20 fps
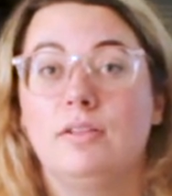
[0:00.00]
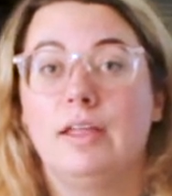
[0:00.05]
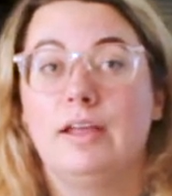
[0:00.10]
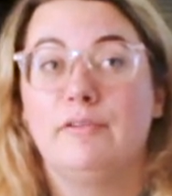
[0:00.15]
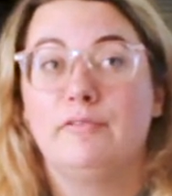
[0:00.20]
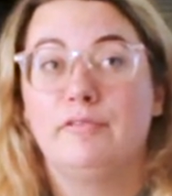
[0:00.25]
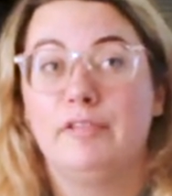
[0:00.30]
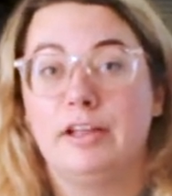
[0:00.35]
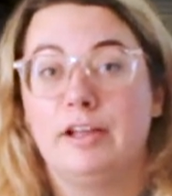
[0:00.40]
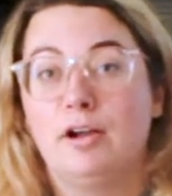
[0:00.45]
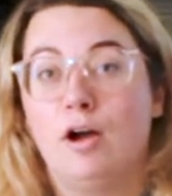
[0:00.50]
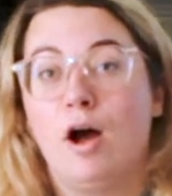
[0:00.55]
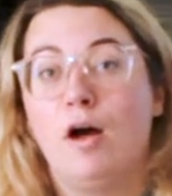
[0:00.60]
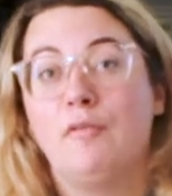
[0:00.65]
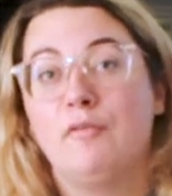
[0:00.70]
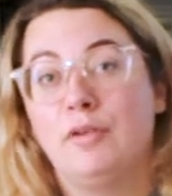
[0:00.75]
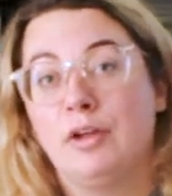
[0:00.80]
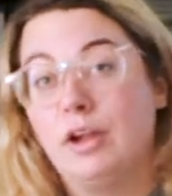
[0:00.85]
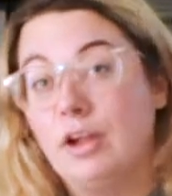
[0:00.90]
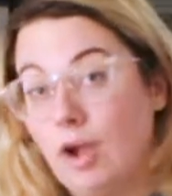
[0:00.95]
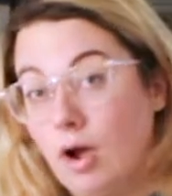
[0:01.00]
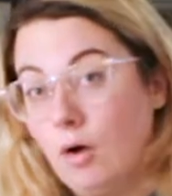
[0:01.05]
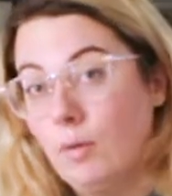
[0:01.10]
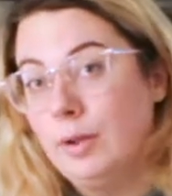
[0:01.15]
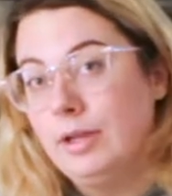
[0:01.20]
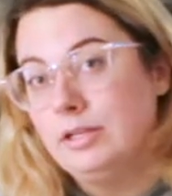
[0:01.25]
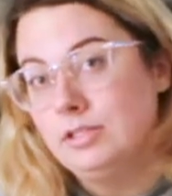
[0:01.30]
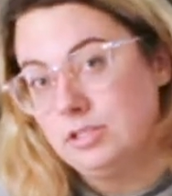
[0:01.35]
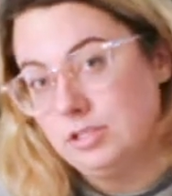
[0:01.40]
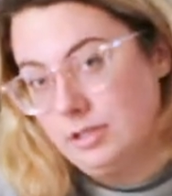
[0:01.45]
like flake off and
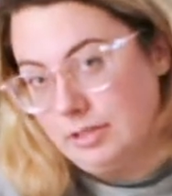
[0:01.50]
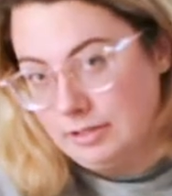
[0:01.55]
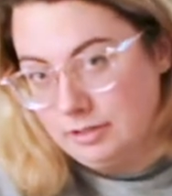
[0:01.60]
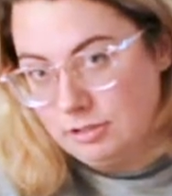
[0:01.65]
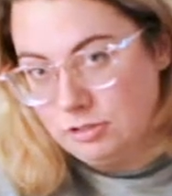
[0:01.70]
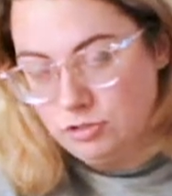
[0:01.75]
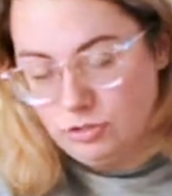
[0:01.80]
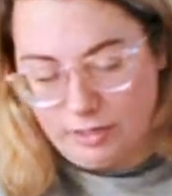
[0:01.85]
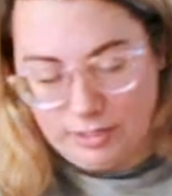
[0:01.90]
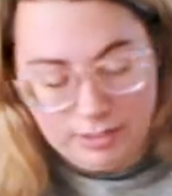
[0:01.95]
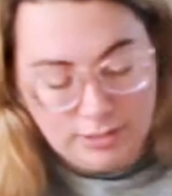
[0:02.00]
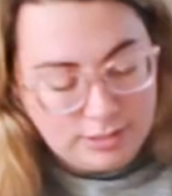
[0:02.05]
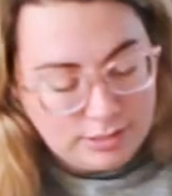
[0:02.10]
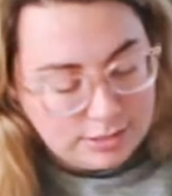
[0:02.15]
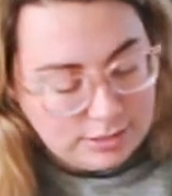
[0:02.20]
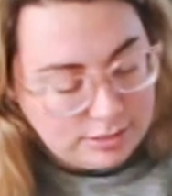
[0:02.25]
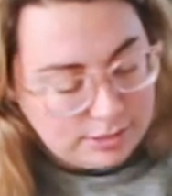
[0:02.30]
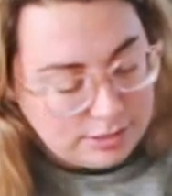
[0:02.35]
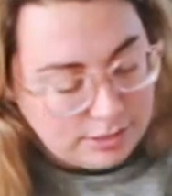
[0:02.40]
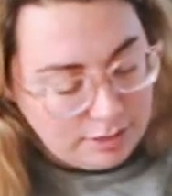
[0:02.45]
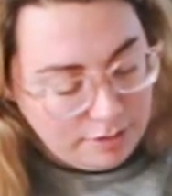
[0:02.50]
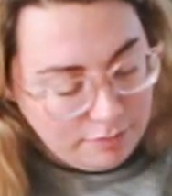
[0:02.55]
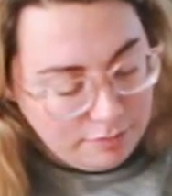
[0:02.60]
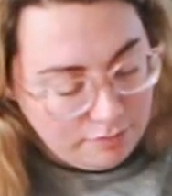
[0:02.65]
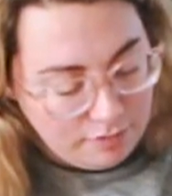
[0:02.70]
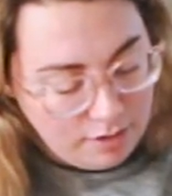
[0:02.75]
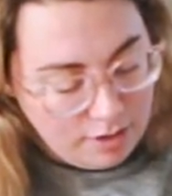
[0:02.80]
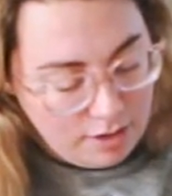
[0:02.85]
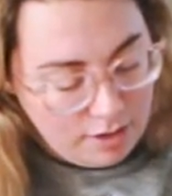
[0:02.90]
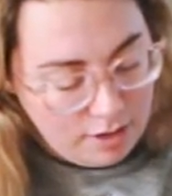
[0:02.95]
go into like the drinks and stuff.